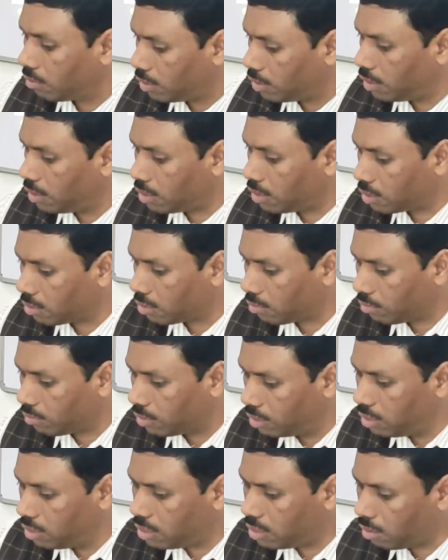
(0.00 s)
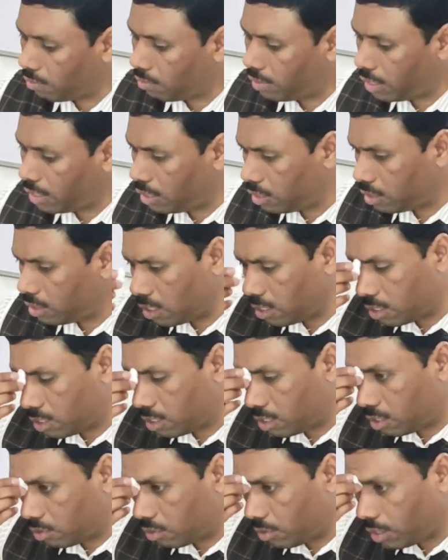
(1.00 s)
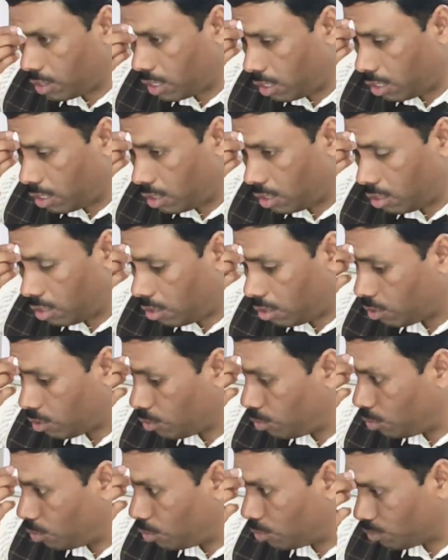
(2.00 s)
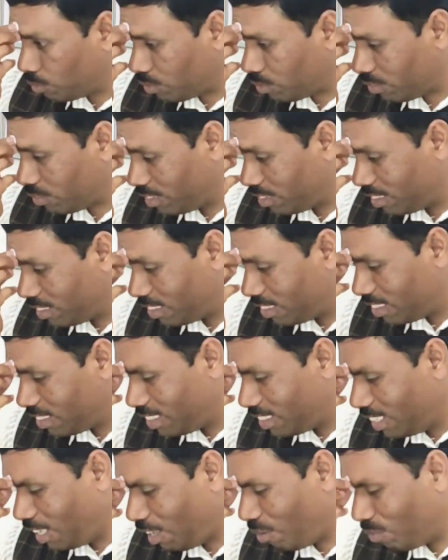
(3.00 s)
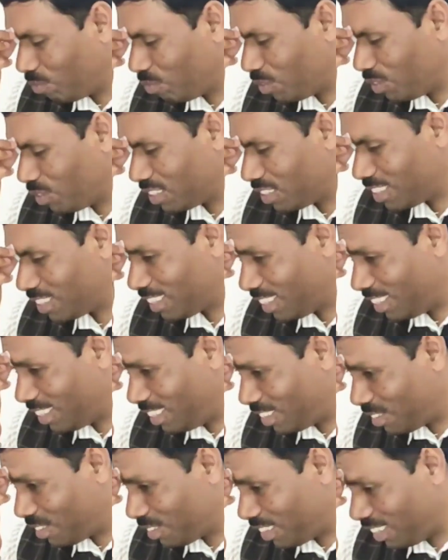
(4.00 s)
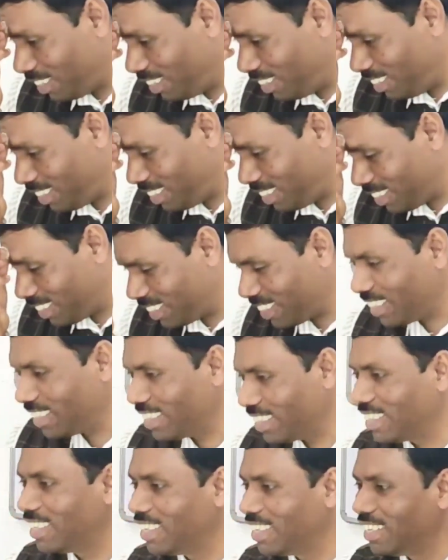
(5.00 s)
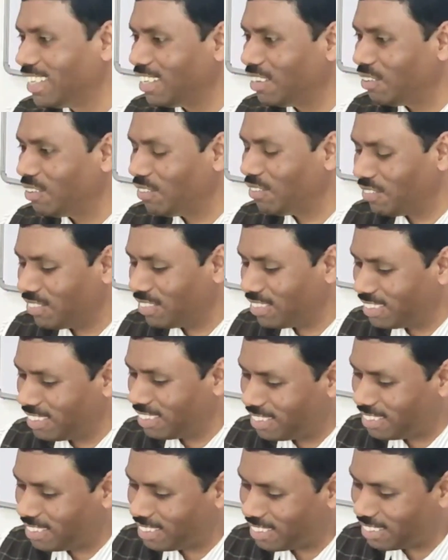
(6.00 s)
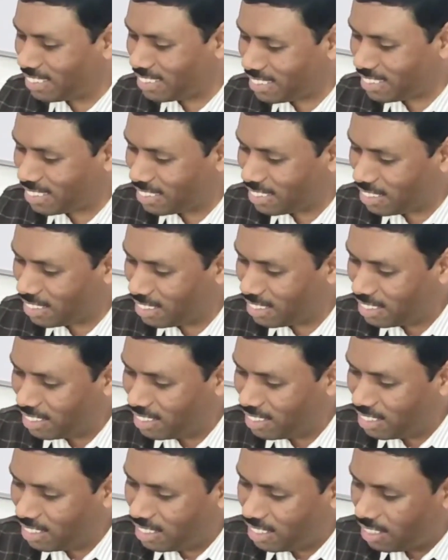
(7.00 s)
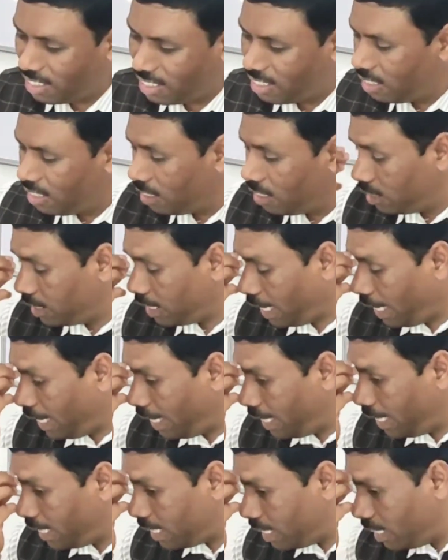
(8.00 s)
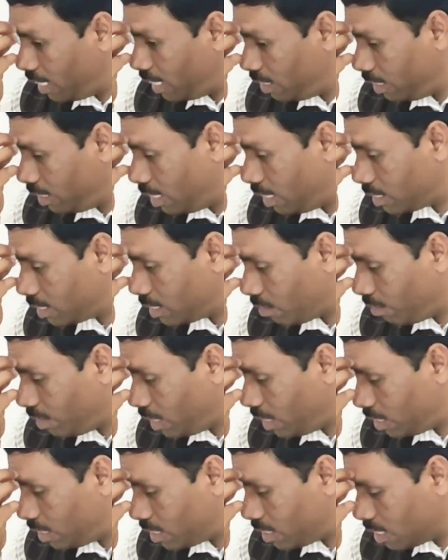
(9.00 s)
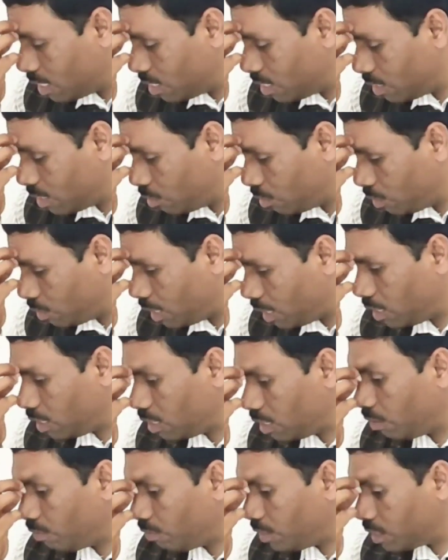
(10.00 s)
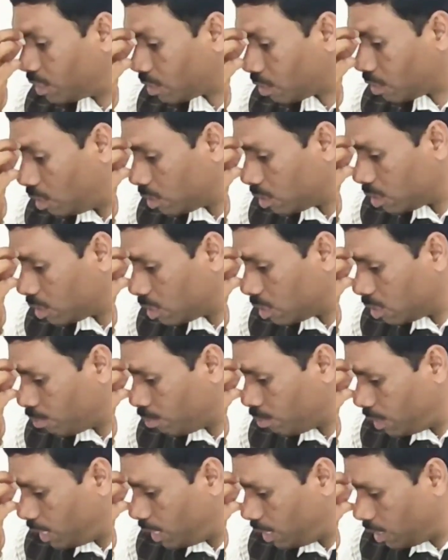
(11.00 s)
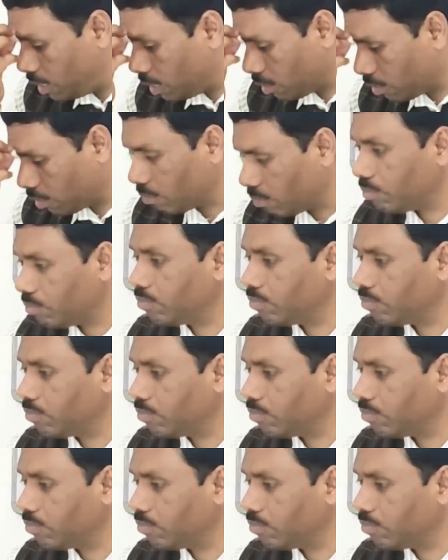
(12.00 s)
Yes, this is a very sensitive area. Oh, I'm fasting also, right? This is. The head area is the very sensitive area which causes the bleeding.